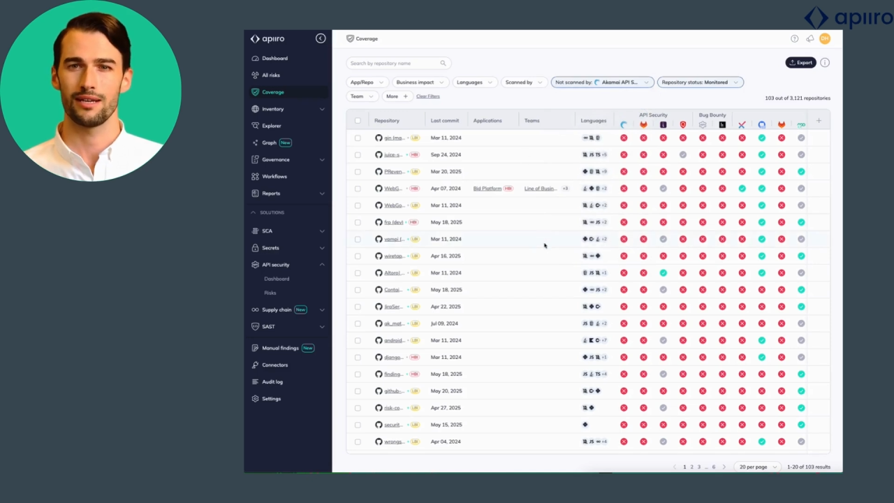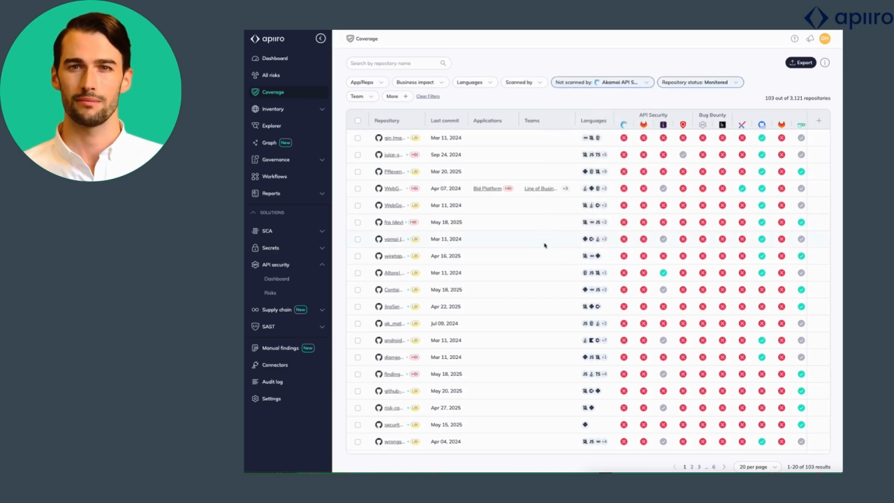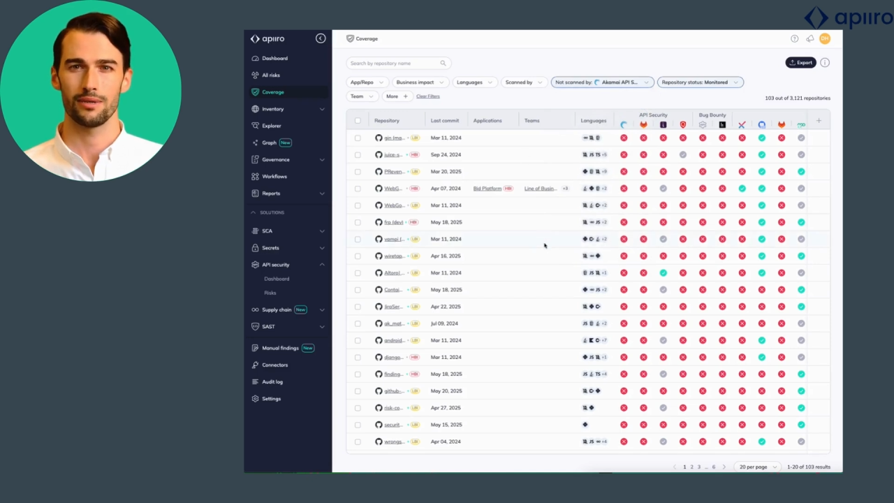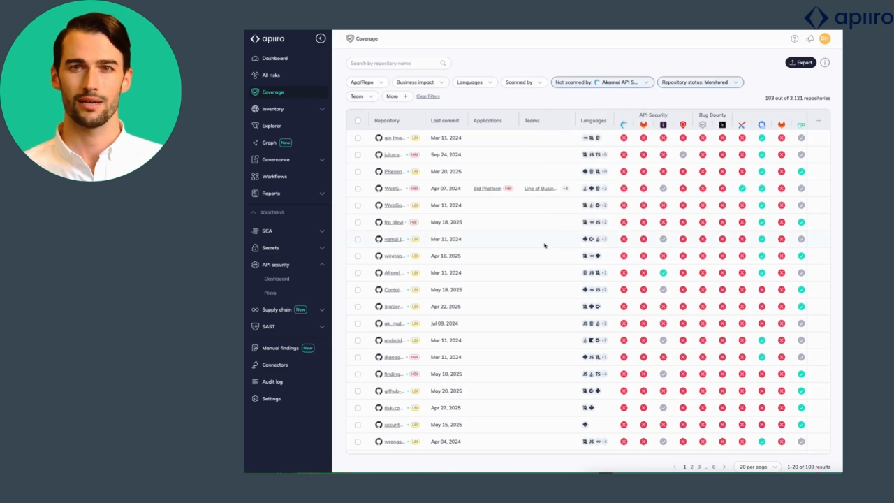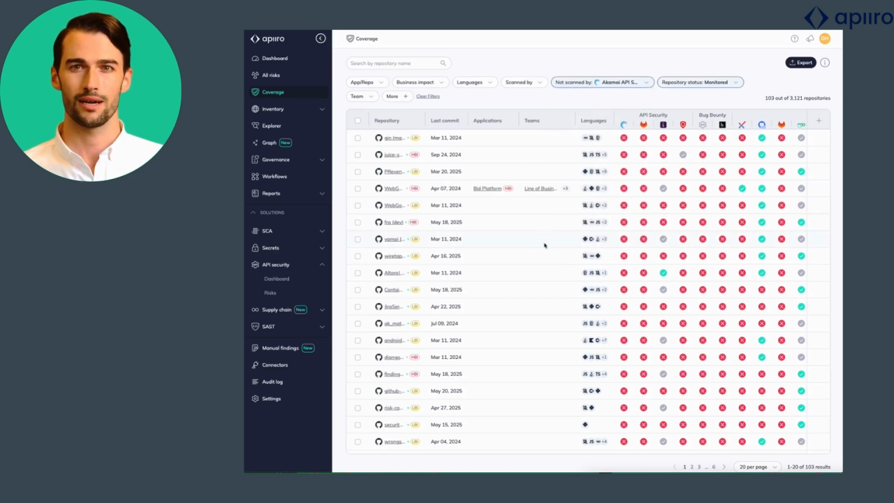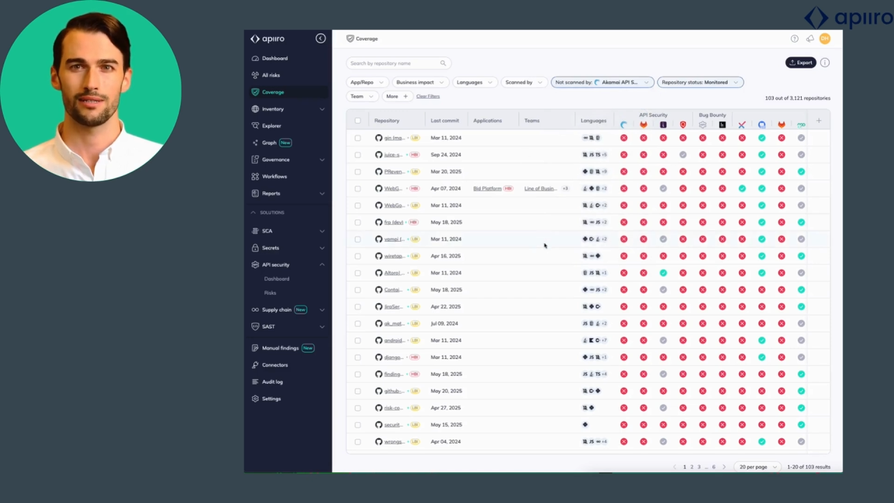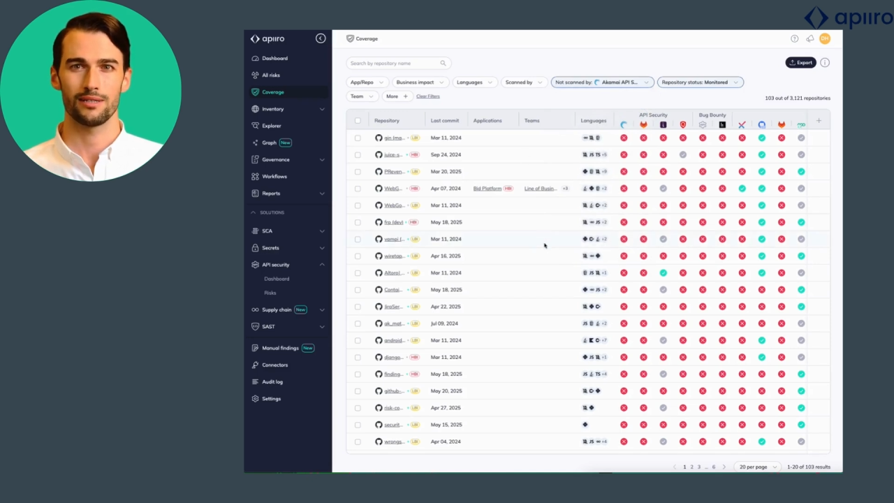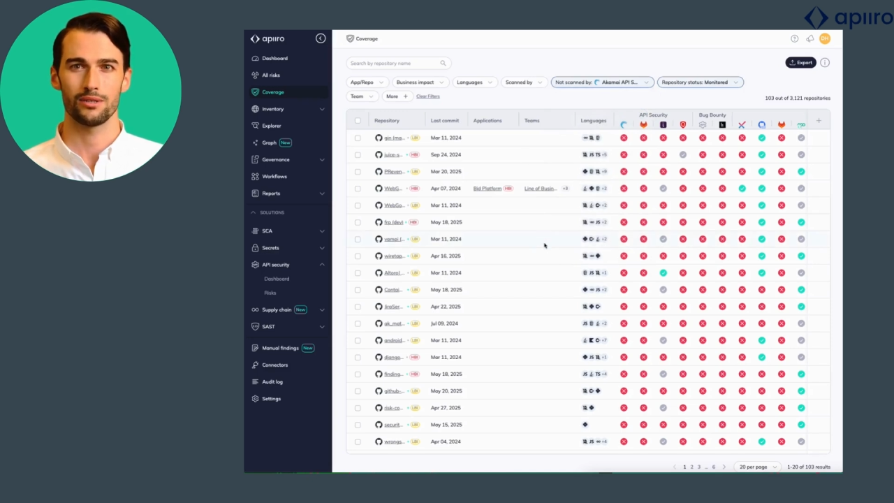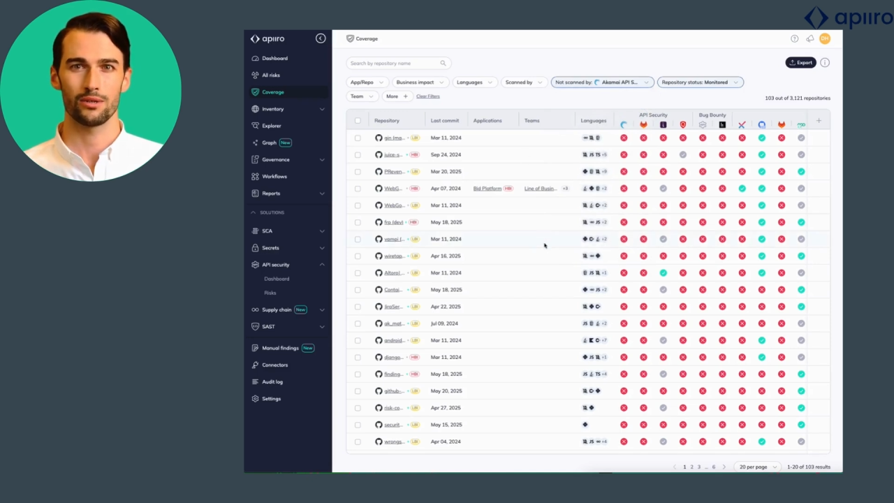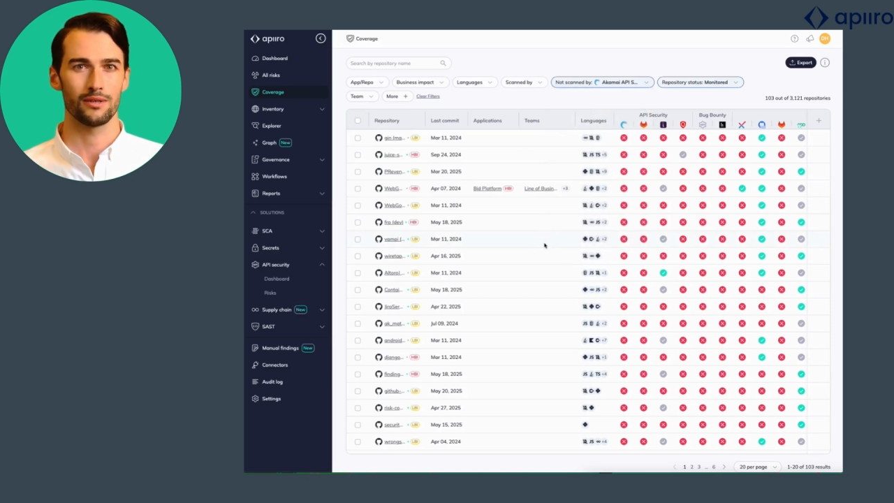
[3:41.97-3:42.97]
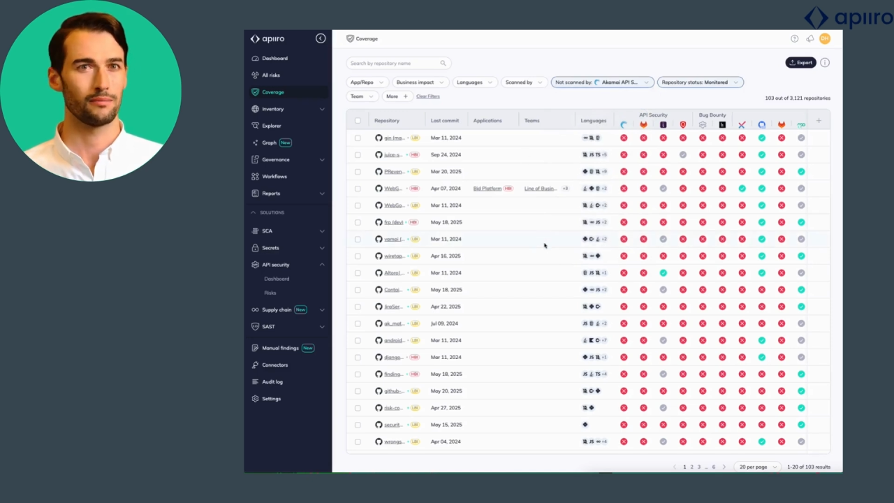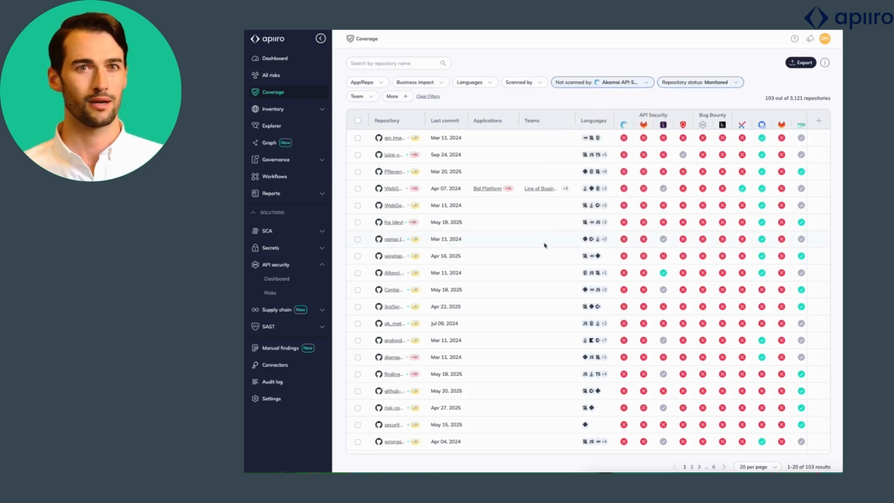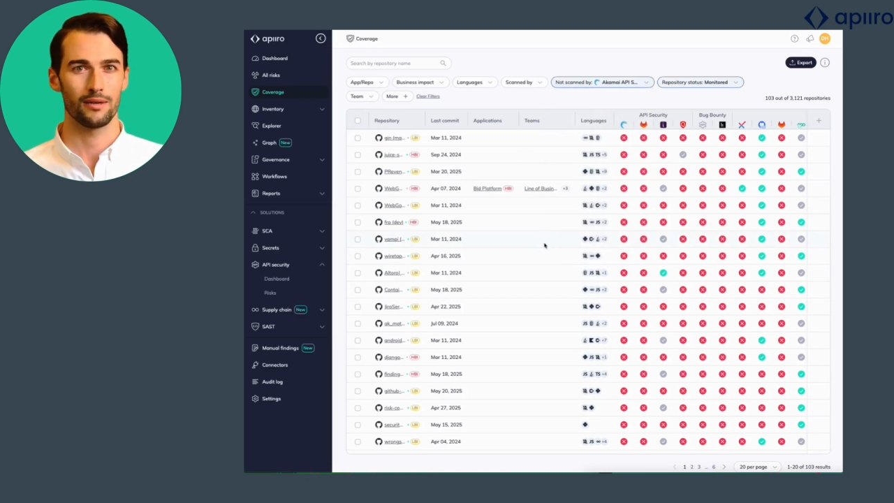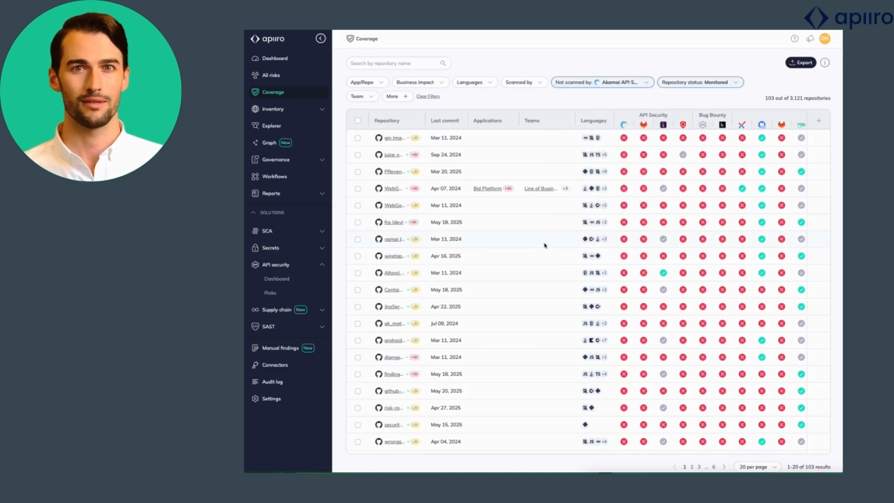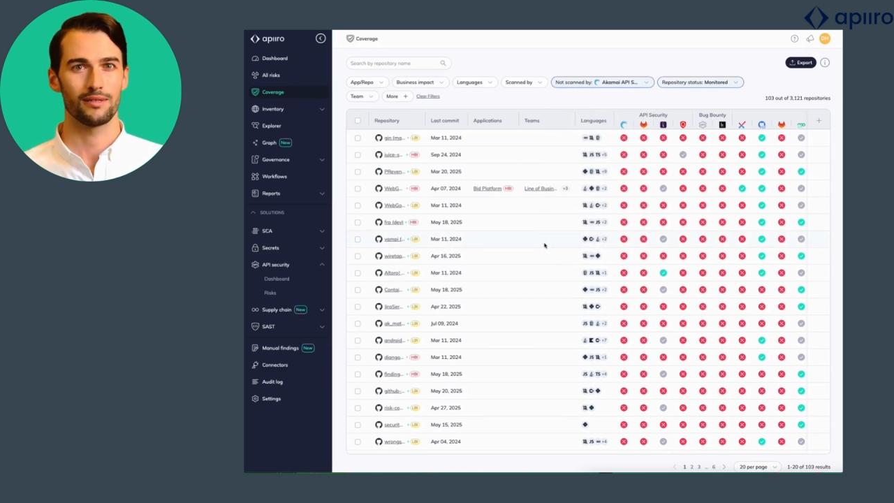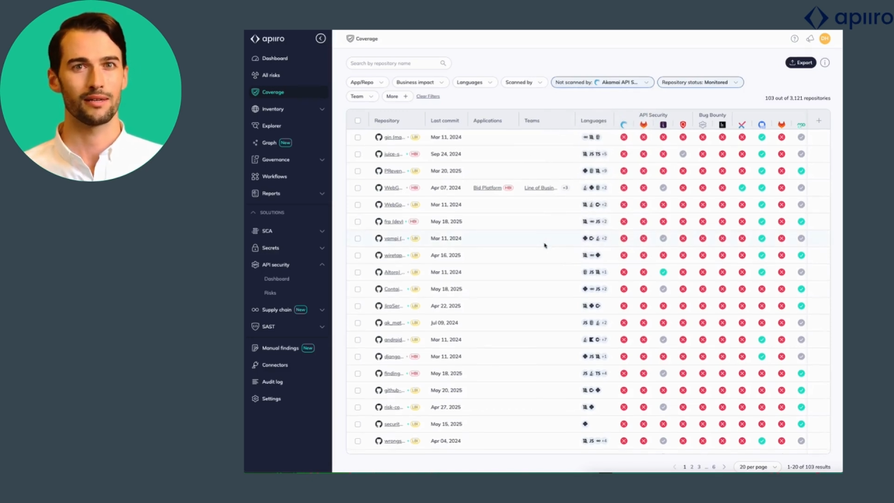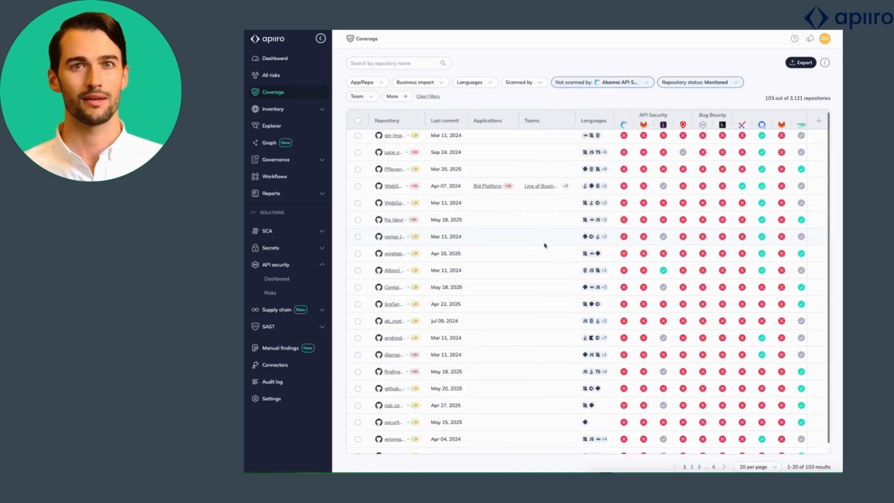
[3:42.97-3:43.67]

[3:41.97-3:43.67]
API security product.